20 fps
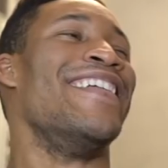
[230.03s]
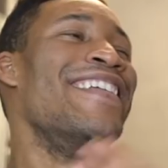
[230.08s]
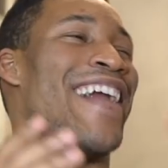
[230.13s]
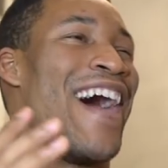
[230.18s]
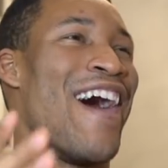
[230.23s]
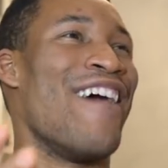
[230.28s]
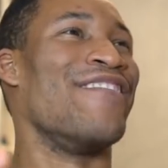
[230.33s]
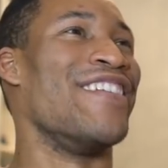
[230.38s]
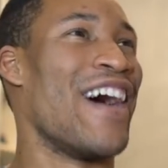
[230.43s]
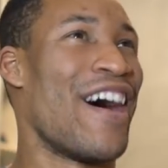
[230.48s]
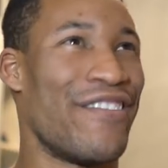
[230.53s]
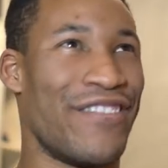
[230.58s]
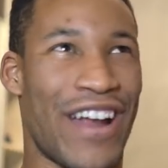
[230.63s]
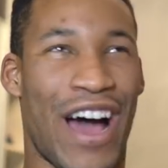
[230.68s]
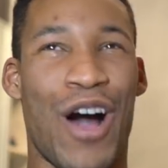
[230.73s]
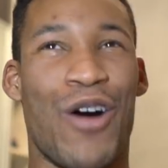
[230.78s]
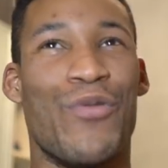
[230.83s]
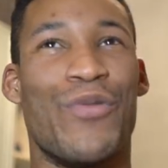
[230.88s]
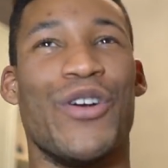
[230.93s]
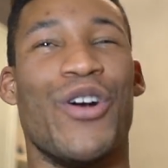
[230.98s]

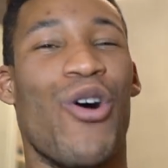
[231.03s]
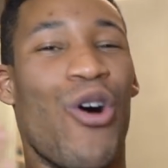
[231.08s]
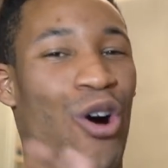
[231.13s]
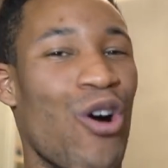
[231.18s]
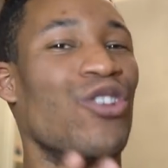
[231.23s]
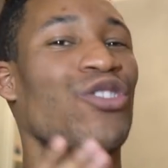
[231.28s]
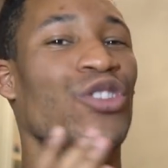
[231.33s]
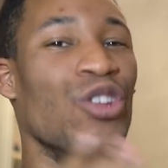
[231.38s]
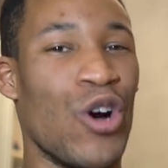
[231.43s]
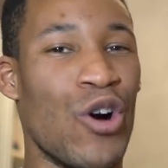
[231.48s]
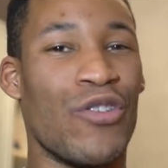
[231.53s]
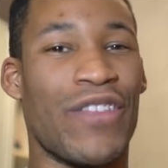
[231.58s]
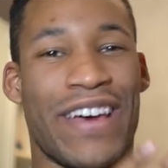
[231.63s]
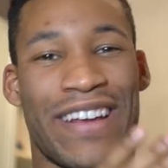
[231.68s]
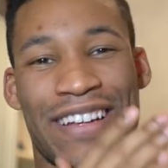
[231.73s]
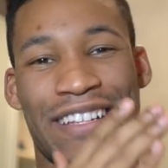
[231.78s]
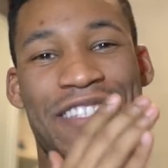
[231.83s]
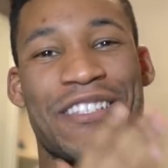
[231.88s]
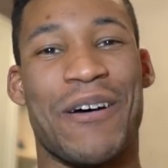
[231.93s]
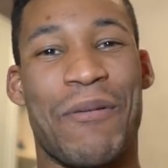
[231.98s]
Now, we all know
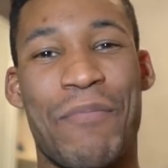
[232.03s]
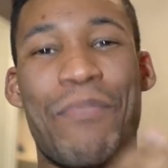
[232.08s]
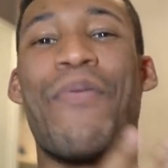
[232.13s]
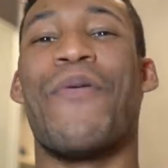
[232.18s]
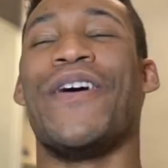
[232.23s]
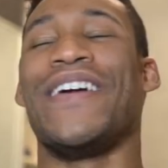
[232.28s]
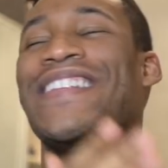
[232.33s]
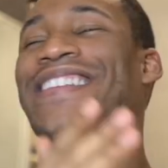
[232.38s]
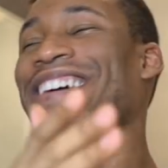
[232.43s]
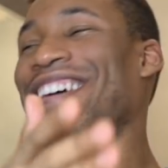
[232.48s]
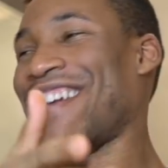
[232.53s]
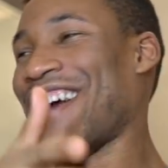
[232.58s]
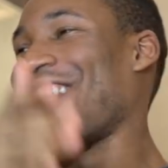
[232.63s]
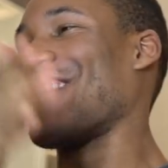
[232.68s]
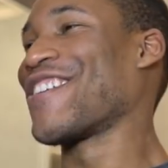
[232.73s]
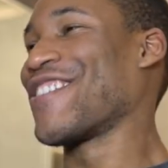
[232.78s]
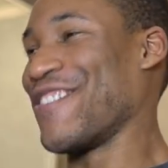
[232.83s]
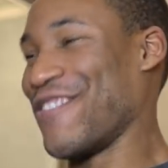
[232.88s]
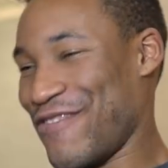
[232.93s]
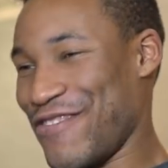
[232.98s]
that at some point in
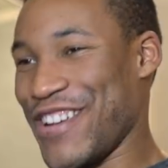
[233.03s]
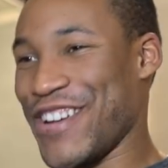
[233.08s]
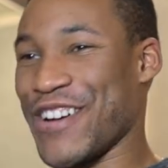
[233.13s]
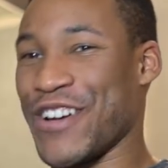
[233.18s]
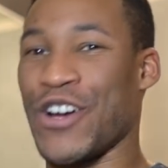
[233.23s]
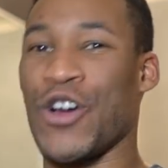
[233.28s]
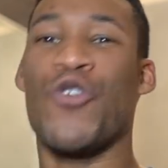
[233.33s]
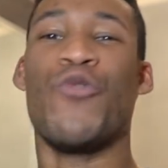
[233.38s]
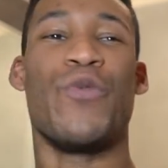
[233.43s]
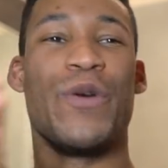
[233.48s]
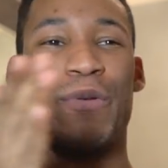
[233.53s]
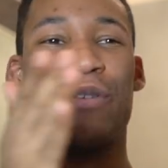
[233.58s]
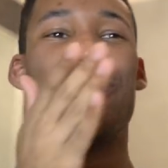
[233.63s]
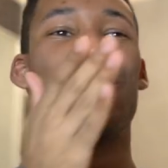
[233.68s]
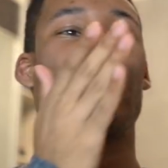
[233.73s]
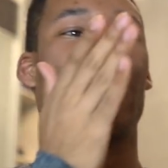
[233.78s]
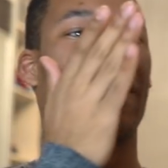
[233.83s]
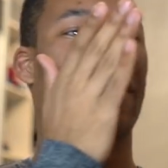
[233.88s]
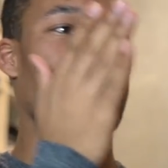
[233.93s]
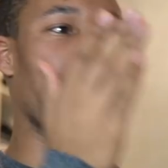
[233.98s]
our career, we were
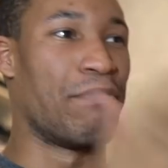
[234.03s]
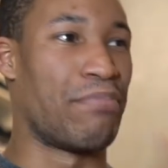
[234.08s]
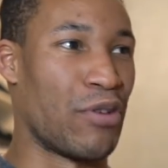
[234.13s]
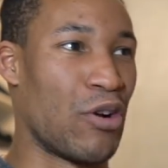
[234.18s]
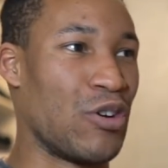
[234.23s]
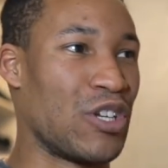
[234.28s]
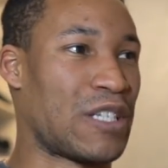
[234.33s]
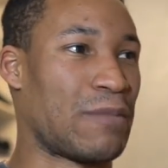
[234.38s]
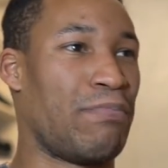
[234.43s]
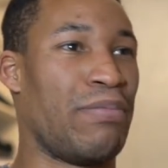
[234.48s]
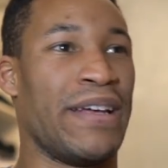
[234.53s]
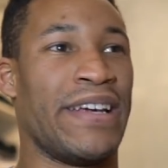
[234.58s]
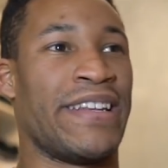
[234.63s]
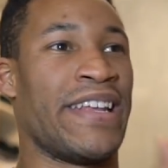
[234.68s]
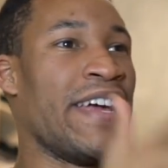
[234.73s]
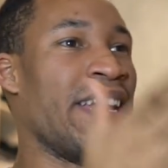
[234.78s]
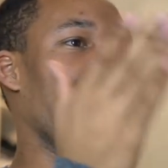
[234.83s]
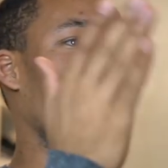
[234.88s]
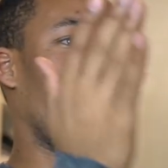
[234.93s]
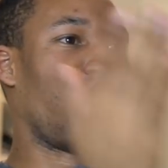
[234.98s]
doing the bro
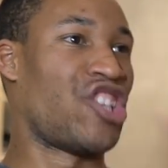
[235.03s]
split.